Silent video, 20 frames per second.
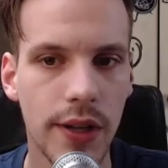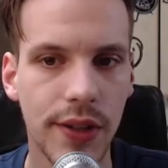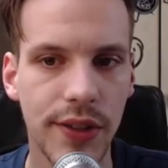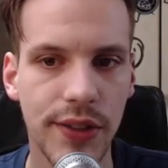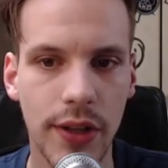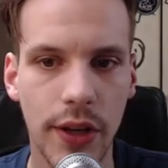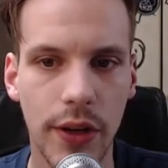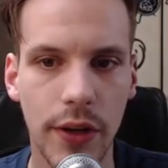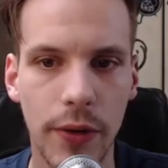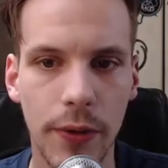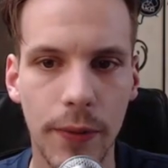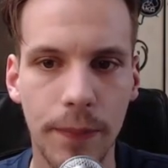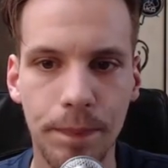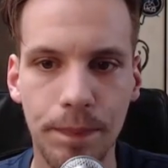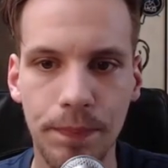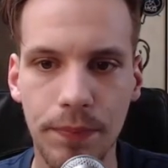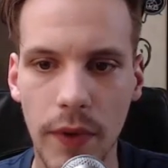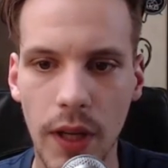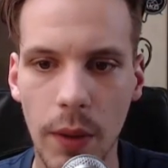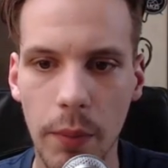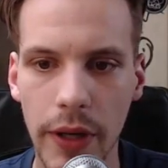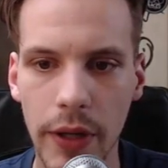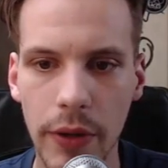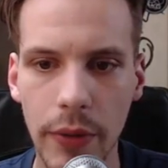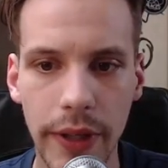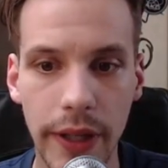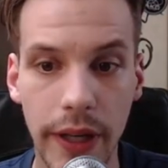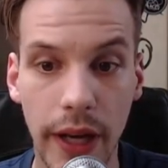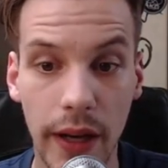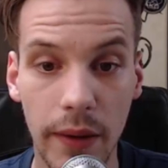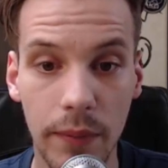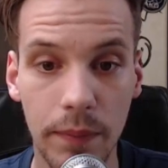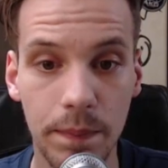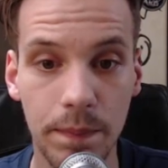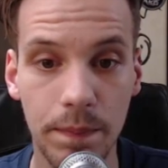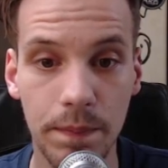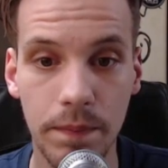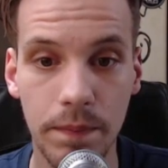So by doing that,